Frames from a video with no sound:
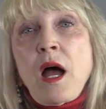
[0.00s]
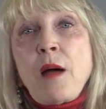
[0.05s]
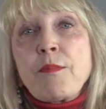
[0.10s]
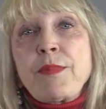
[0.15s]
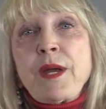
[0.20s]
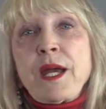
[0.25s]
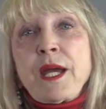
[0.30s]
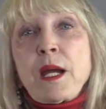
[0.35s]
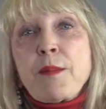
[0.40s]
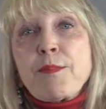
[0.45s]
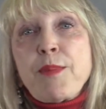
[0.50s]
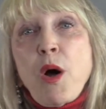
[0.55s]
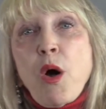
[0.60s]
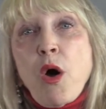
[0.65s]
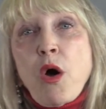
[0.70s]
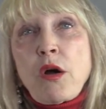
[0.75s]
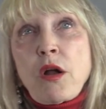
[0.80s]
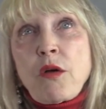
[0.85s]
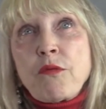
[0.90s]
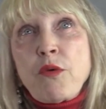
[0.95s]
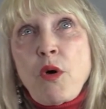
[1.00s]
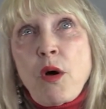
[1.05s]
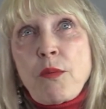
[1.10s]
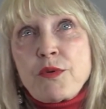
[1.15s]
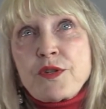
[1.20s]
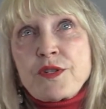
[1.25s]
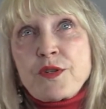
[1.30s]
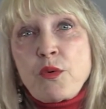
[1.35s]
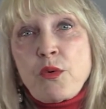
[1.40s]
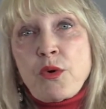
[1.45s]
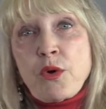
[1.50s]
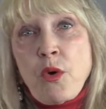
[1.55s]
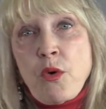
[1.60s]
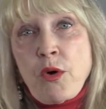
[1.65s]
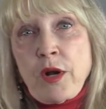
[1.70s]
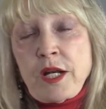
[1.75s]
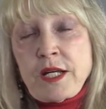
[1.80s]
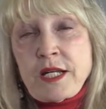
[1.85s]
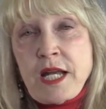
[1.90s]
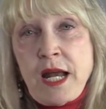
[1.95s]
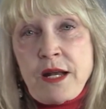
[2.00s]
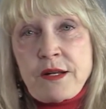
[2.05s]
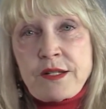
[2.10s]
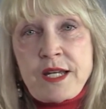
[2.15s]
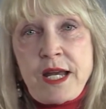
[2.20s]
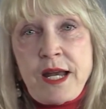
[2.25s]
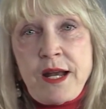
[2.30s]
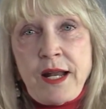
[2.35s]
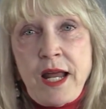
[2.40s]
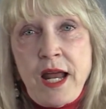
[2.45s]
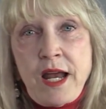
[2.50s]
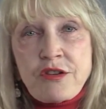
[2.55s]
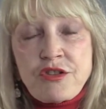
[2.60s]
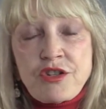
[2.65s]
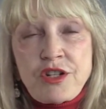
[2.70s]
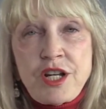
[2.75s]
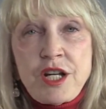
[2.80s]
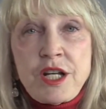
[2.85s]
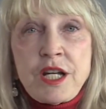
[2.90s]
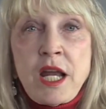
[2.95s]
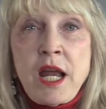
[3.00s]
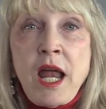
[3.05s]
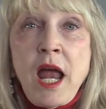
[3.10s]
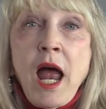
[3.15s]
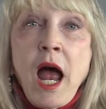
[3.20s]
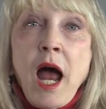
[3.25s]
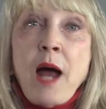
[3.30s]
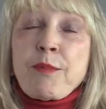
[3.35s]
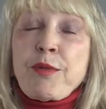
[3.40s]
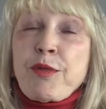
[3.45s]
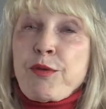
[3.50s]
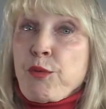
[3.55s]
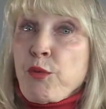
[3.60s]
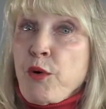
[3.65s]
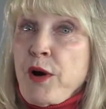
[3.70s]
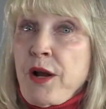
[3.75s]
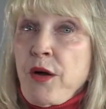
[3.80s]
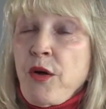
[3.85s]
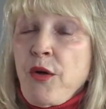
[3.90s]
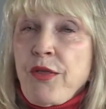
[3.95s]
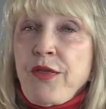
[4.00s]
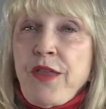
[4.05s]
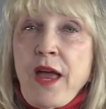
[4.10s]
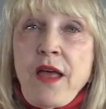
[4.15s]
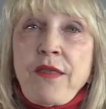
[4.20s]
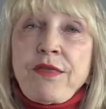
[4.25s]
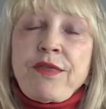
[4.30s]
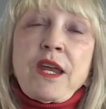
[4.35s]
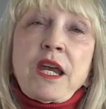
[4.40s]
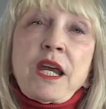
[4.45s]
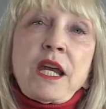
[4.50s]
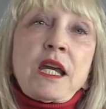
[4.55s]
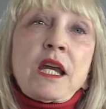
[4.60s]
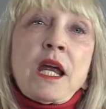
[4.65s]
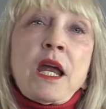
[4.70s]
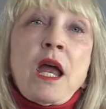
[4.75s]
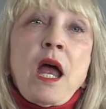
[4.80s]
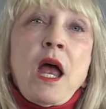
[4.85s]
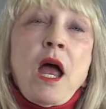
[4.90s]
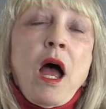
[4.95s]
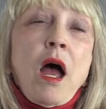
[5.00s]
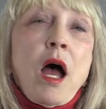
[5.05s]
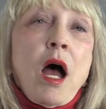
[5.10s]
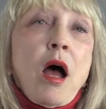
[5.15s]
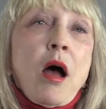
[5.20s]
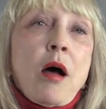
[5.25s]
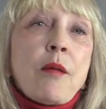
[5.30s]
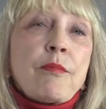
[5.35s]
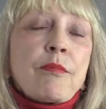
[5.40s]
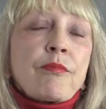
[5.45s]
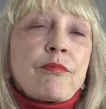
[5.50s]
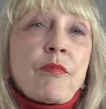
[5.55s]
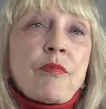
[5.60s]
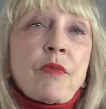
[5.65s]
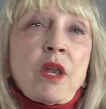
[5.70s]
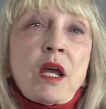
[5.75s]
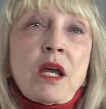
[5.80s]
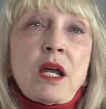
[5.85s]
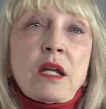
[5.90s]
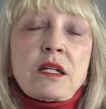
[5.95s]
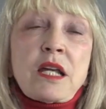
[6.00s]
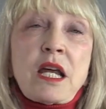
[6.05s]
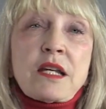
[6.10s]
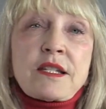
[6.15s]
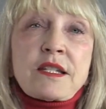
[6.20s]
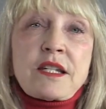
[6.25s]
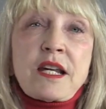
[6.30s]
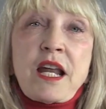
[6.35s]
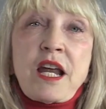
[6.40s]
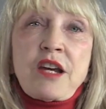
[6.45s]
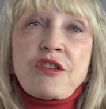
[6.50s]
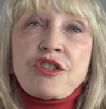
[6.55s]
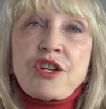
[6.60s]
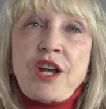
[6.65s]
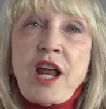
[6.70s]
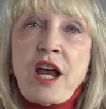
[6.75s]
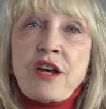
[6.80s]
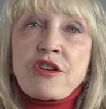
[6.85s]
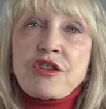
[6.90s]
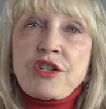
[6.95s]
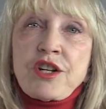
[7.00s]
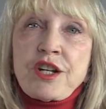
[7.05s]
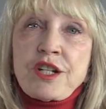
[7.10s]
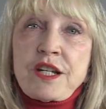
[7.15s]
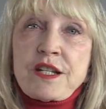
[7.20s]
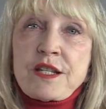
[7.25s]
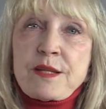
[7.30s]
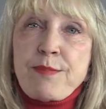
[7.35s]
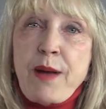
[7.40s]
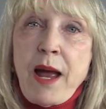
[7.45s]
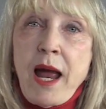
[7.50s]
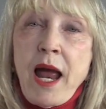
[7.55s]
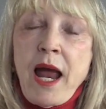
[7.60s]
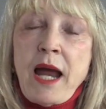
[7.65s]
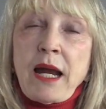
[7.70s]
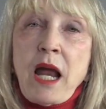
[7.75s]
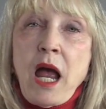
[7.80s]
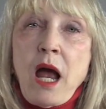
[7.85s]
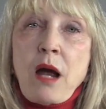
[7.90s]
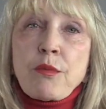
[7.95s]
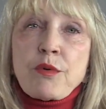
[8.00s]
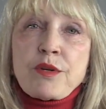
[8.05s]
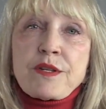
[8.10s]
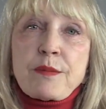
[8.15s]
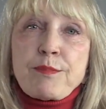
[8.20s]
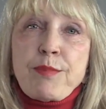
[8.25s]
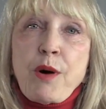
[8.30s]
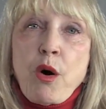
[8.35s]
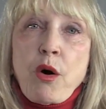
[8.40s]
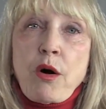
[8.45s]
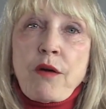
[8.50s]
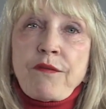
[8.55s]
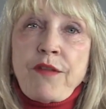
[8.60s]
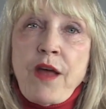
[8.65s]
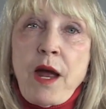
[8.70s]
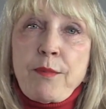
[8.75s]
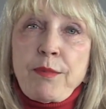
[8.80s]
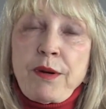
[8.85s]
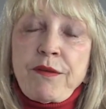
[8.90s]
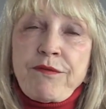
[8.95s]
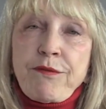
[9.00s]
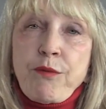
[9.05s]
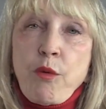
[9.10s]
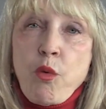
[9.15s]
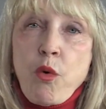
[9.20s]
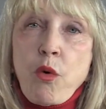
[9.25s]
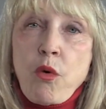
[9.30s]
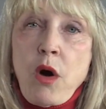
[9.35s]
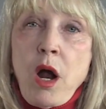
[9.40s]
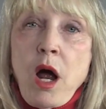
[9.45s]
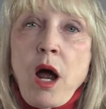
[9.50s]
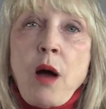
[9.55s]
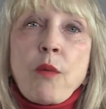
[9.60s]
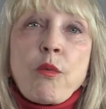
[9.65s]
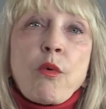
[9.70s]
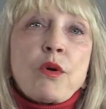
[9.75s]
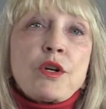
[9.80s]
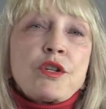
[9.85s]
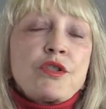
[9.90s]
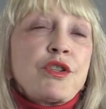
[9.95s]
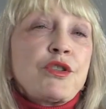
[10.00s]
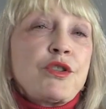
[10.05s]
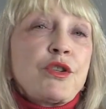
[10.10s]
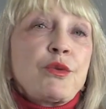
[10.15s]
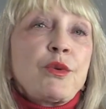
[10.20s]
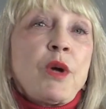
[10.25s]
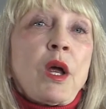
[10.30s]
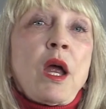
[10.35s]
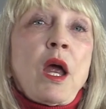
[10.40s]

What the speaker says: being a part of what was going on in downtown Ashland. I'm thrilled that the Destination Ashland is back. I was a part of that before. I want to